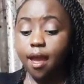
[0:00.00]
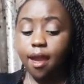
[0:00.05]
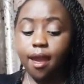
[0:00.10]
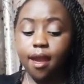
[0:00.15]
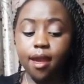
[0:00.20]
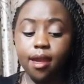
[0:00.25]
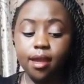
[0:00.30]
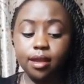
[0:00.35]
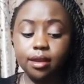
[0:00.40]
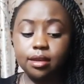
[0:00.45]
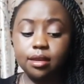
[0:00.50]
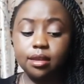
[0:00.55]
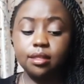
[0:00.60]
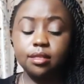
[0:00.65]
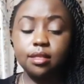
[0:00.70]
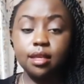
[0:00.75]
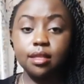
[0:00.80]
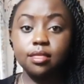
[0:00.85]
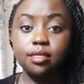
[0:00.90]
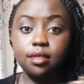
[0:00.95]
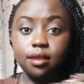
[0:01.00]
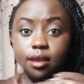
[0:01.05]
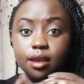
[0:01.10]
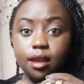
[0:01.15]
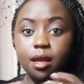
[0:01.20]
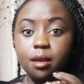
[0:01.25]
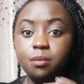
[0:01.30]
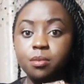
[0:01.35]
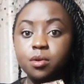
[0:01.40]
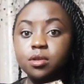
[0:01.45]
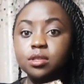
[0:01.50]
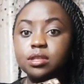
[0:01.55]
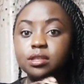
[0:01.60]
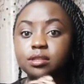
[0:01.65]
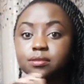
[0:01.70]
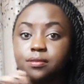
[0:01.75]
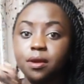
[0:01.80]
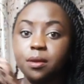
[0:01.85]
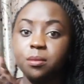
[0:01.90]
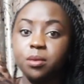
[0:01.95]
And the thing about
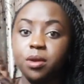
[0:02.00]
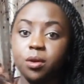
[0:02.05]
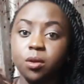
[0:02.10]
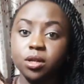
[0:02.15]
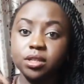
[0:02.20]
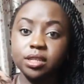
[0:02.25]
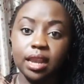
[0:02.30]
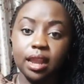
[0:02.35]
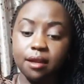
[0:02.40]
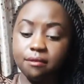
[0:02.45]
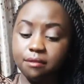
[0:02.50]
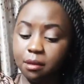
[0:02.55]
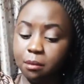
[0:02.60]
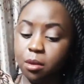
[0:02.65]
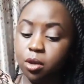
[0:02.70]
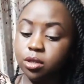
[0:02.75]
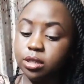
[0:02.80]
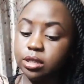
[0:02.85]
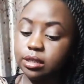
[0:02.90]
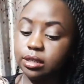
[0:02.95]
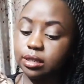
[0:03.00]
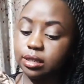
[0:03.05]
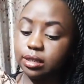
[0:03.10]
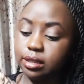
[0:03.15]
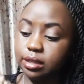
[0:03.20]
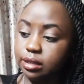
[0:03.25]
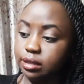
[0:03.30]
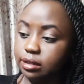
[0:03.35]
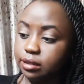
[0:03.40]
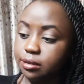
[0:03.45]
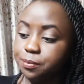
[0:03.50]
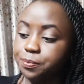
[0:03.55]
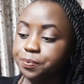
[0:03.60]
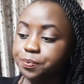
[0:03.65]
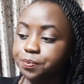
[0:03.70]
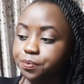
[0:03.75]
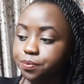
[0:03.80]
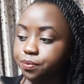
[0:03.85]
this fabric, what I love about it is